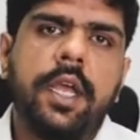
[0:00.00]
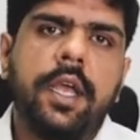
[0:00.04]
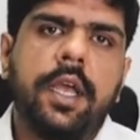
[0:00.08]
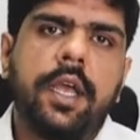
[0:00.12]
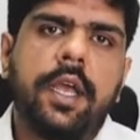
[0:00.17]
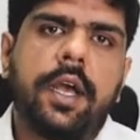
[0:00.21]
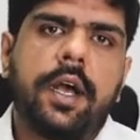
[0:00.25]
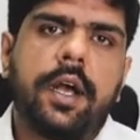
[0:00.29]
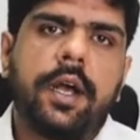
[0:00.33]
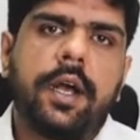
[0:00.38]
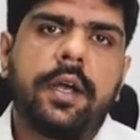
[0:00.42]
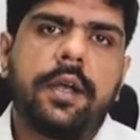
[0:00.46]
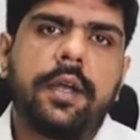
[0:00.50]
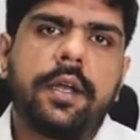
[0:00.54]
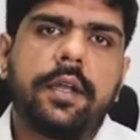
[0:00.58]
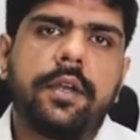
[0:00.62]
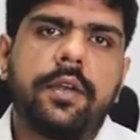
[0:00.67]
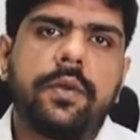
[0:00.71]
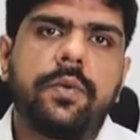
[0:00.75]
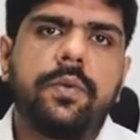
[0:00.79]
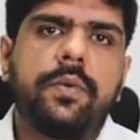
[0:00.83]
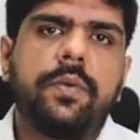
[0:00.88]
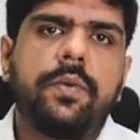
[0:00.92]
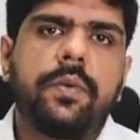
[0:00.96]
Uh,
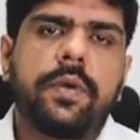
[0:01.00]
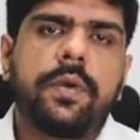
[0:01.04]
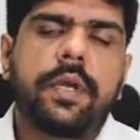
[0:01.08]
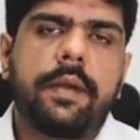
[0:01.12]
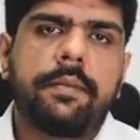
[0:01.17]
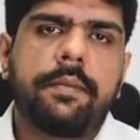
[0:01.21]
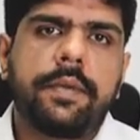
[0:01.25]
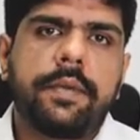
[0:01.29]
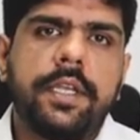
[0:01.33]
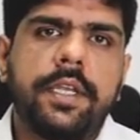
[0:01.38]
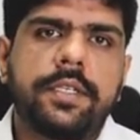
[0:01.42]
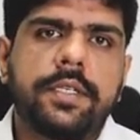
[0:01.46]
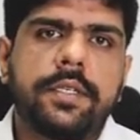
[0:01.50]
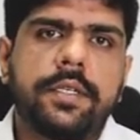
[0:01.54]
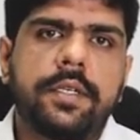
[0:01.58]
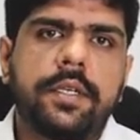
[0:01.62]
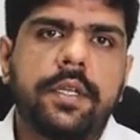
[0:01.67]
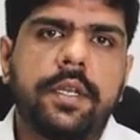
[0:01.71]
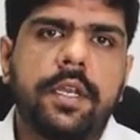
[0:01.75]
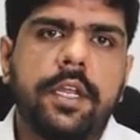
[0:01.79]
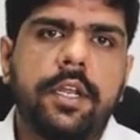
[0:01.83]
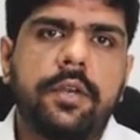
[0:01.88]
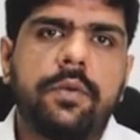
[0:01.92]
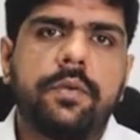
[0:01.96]
do companies
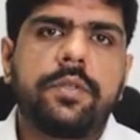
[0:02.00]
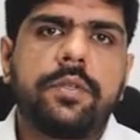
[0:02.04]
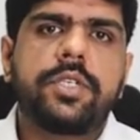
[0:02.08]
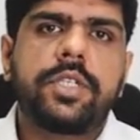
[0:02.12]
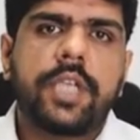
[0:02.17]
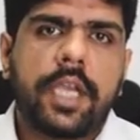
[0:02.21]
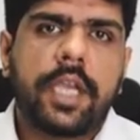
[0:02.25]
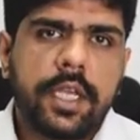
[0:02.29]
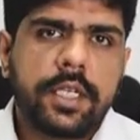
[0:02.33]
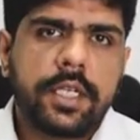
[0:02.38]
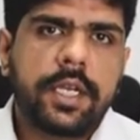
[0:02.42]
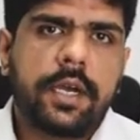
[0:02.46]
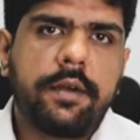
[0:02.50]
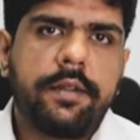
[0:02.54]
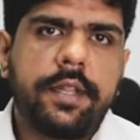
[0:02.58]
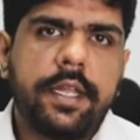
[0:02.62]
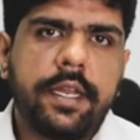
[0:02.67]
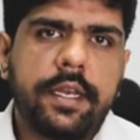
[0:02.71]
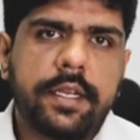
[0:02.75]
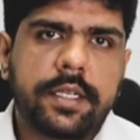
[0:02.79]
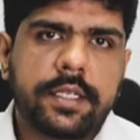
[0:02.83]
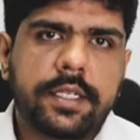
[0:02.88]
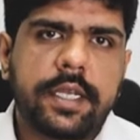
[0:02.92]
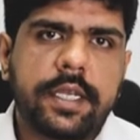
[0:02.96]
need to change how
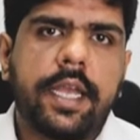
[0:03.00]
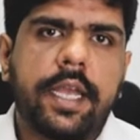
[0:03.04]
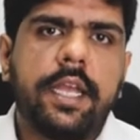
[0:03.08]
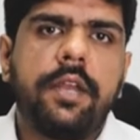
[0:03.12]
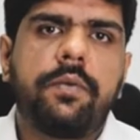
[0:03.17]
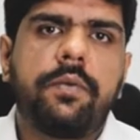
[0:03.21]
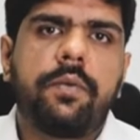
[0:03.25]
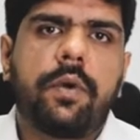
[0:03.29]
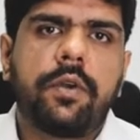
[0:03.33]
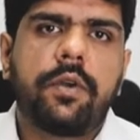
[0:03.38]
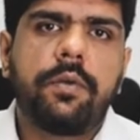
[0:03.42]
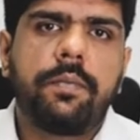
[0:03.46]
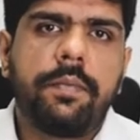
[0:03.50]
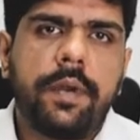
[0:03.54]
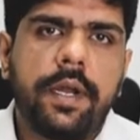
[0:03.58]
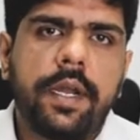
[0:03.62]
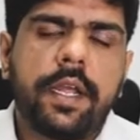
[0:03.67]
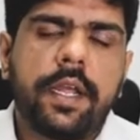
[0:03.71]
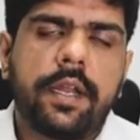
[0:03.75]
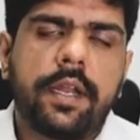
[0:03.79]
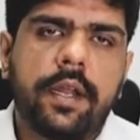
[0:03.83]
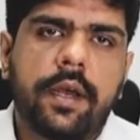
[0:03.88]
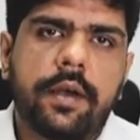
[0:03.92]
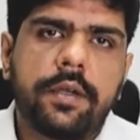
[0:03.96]
they decide what to build
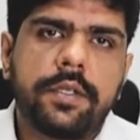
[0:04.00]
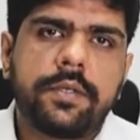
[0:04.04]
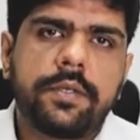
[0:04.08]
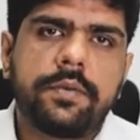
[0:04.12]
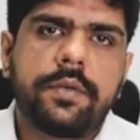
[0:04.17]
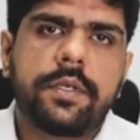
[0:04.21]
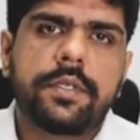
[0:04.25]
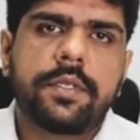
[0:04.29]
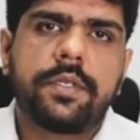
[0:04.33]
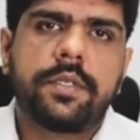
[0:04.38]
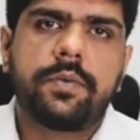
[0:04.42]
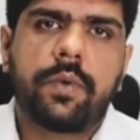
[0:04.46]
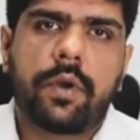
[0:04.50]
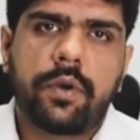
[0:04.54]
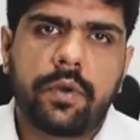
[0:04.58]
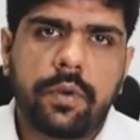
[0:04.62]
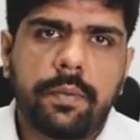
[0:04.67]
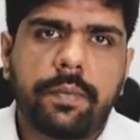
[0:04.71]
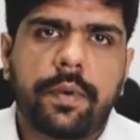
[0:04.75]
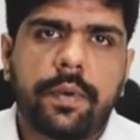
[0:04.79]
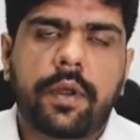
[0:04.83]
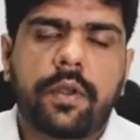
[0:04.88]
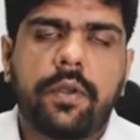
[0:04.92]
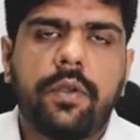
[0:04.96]
in-house versus what
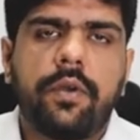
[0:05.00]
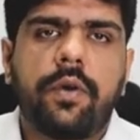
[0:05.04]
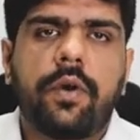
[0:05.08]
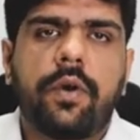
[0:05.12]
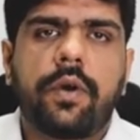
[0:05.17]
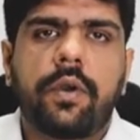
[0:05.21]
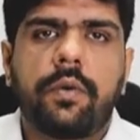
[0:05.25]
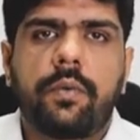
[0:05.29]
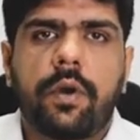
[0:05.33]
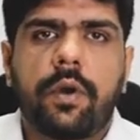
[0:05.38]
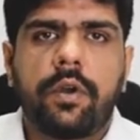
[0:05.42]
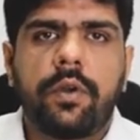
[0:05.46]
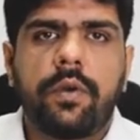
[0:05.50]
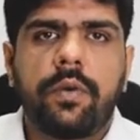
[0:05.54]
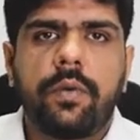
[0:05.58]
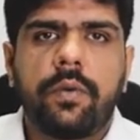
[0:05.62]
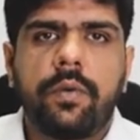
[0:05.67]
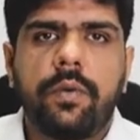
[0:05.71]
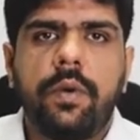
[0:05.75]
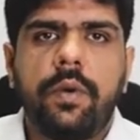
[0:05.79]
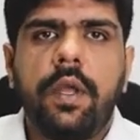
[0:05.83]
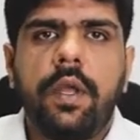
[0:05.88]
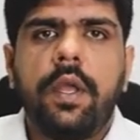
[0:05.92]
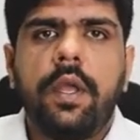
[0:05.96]
to procure, what
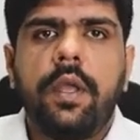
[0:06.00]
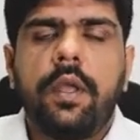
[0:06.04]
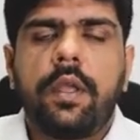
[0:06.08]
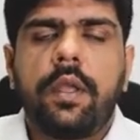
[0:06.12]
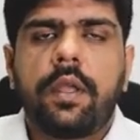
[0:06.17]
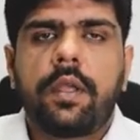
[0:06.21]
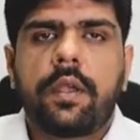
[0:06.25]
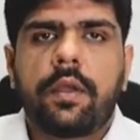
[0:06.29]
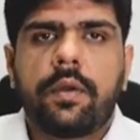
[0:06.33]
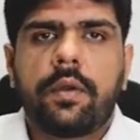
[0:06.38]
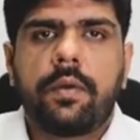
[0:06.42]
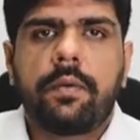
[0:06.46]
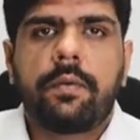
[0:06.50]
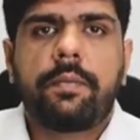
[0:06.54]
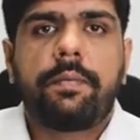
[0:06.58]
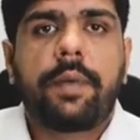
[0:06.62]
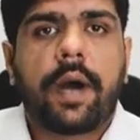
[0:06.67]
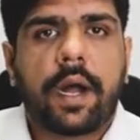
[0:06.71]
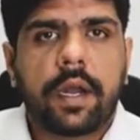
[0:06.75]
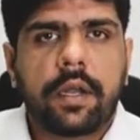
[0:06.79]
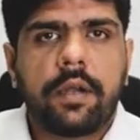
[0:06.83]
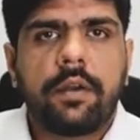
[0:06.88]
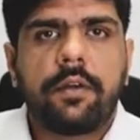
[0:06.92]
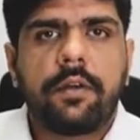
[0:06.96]
to you know
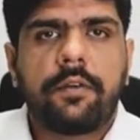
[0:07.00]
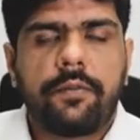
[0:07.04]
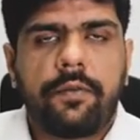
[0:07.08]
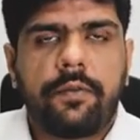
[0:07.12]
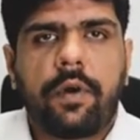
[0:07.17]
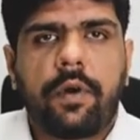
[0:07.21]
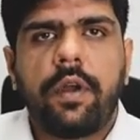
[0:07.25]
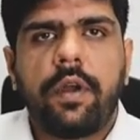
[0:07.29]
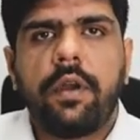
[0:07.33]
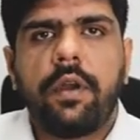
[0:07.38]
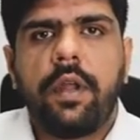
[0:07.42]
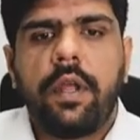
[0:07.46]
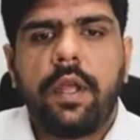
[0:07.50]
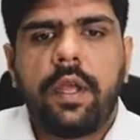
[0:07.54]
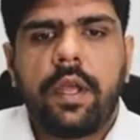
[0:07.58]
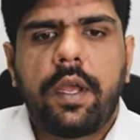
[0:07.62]
partner for?